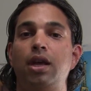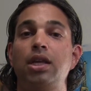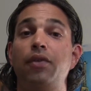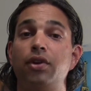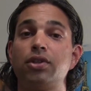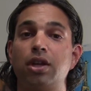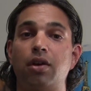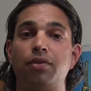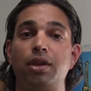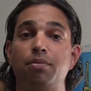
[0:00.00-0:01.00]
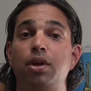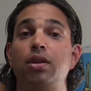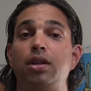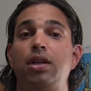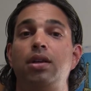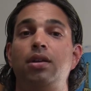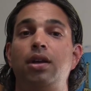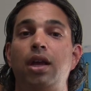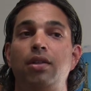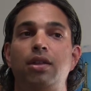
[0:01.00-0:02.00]
and give yourself the ability
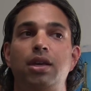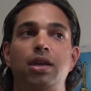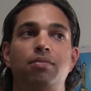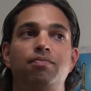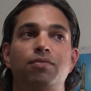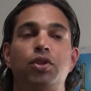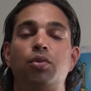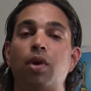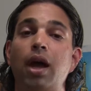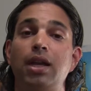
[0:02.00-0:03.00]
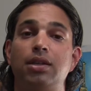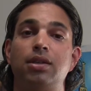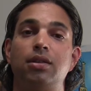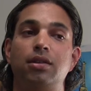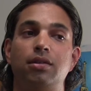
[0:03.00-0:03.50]
and the right